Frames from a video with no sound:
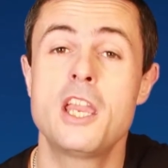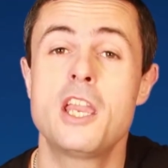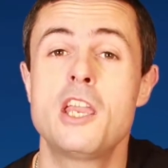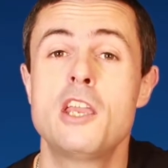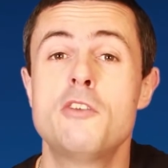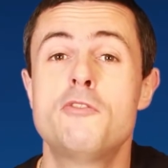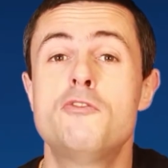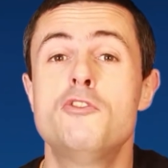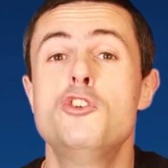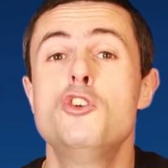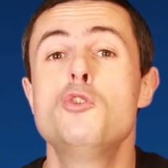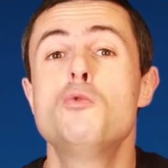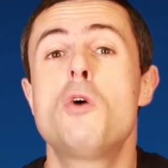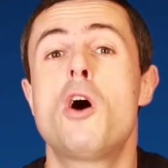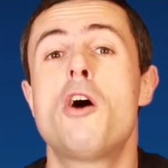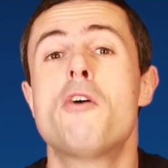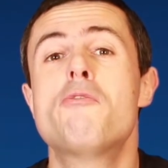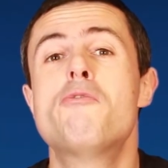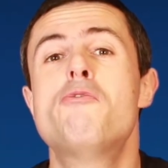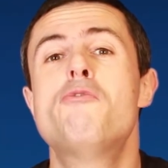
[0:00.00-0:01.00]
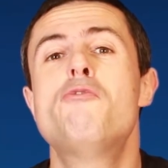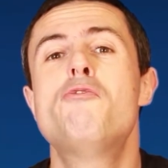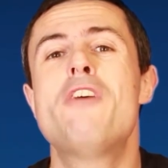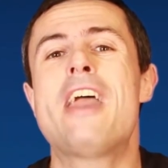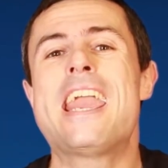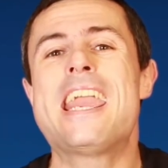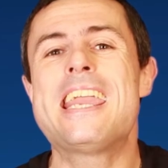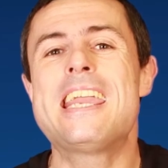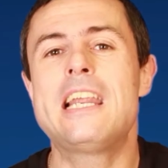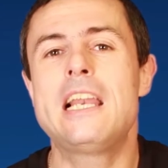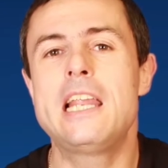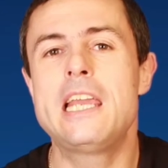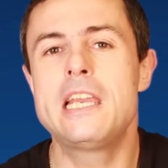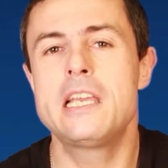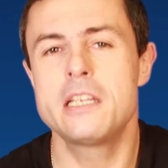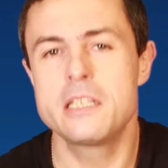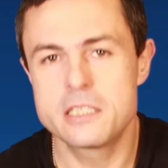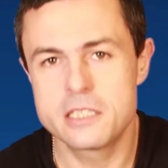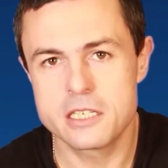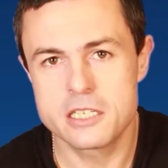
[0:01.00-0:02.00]
if you are
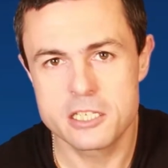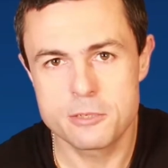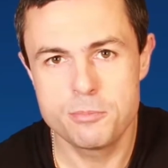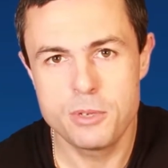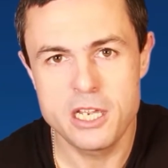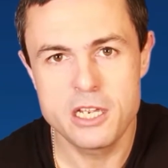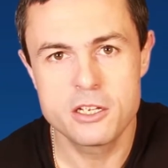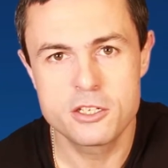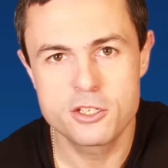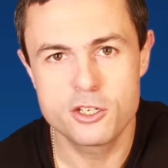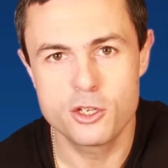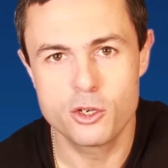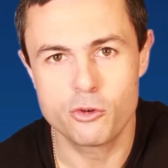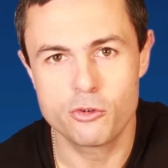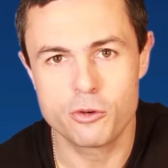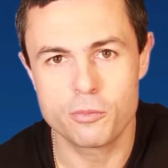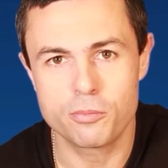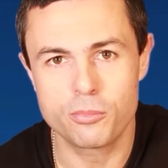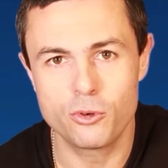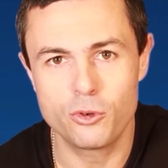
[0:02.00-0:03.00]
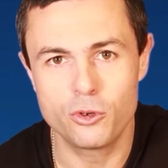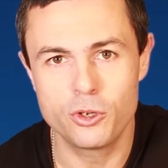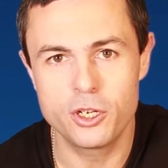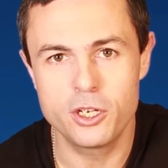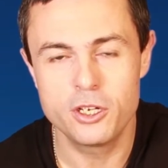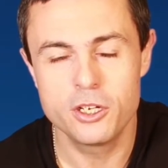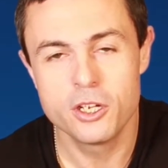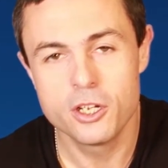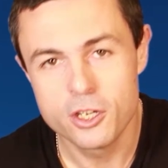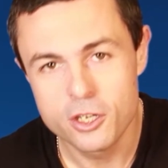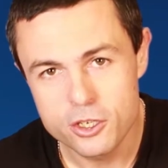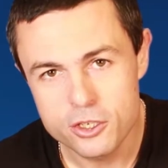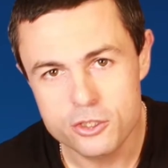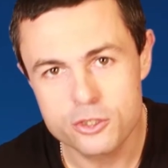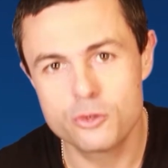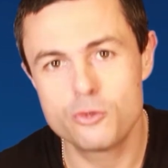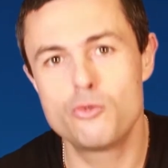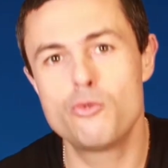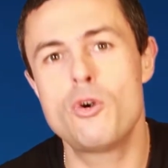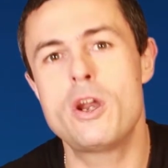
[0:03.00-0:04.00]
failing to speak to your employer
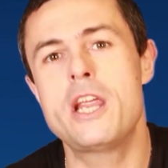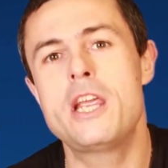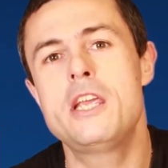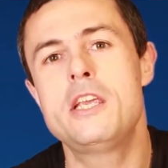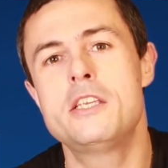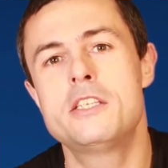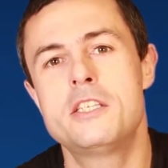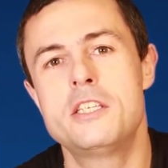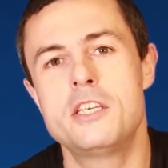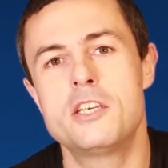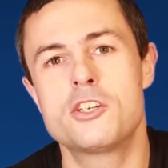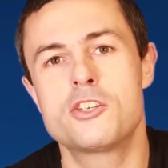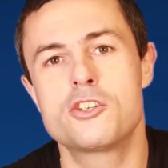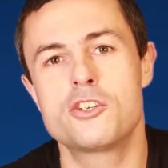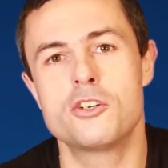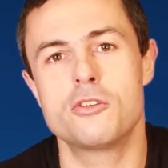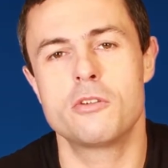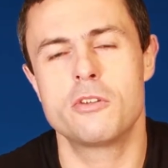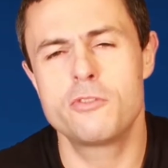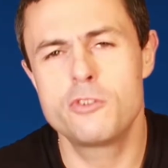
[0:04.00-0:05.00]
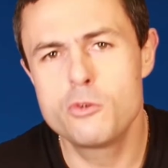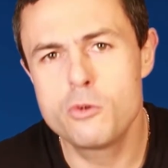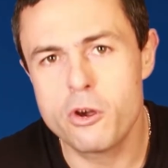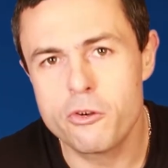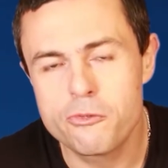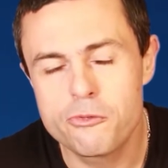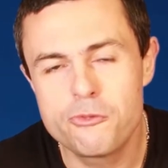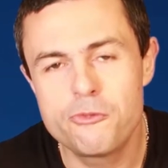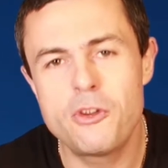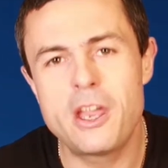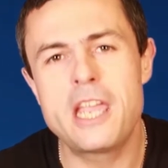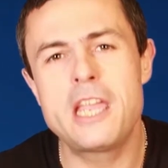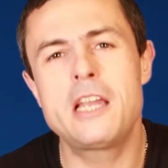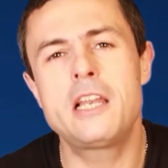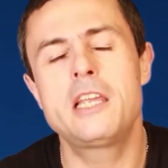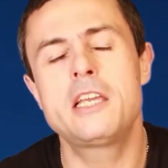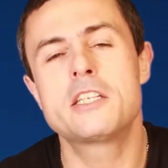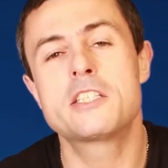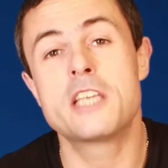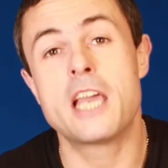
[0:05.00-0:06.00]
to raise the issue. If you are
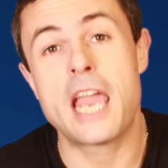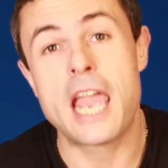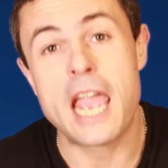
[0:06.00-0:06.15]
failing to